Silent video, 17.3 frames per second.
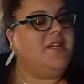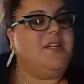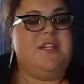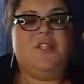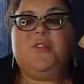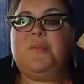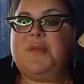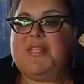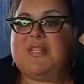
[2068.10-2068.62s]

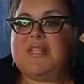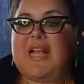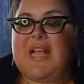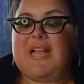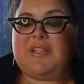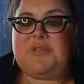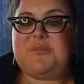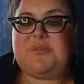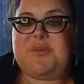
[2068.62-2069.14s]
you've been
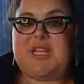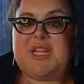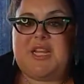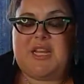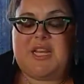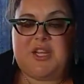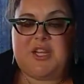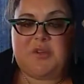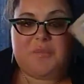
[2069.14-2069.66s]
dying to read
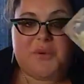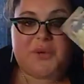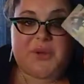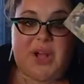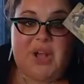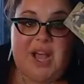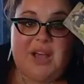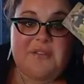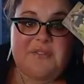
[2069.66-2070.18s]
and you put
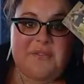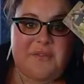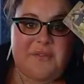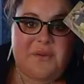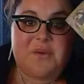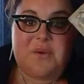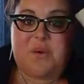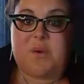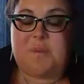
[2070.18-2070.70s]
off,
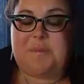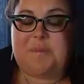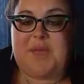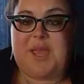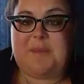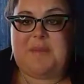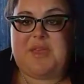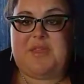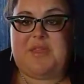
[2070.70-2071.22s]
or
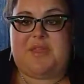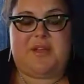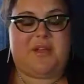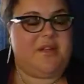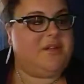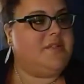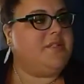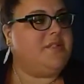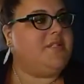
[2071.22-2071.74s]
maybe
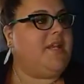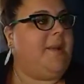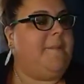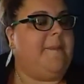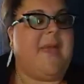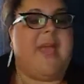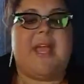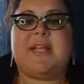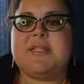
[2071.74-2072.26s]
there's a
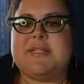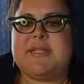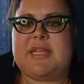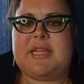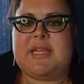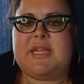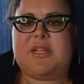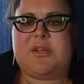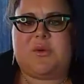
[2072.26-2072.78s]

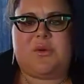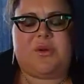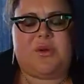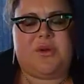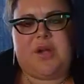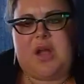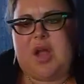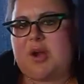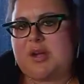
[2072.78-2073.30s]
magazine or
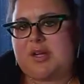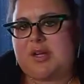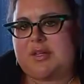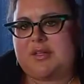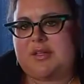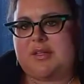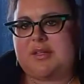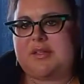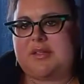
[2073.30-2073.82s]
an
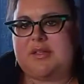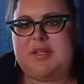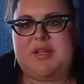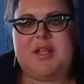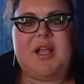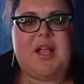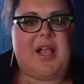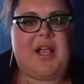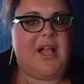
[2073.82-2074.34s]
article
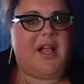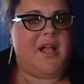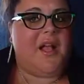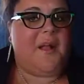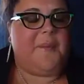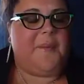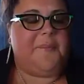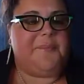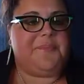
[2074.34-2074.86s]

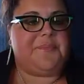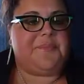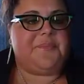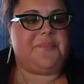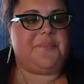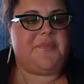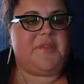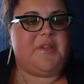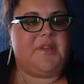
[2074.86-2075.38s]

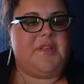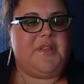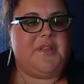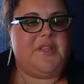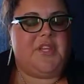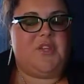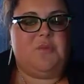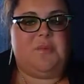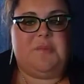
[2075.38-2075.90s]

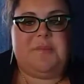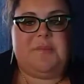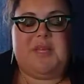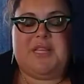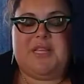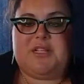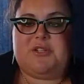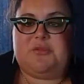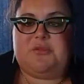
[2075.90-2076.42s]
that you've been
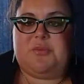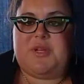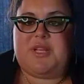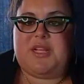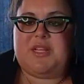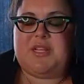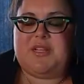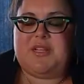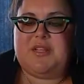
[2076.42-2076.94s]
meaning to
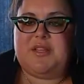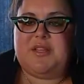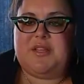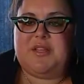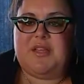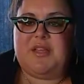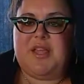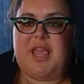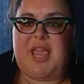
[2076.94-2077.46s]
read.
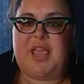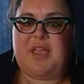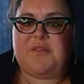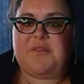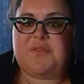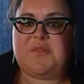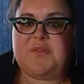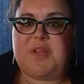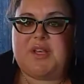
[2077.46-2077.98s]

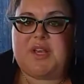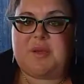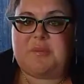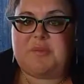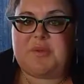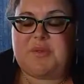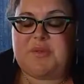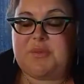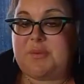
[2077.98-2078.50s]
If
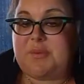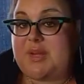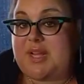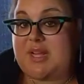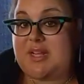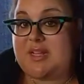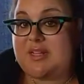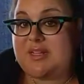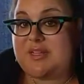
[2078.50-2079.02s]
number
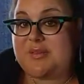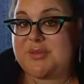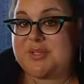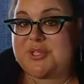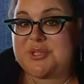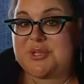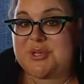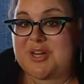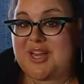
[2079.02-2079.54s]
3 was
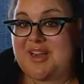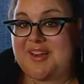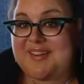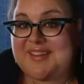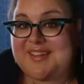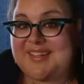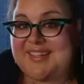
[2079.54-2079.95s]
your card,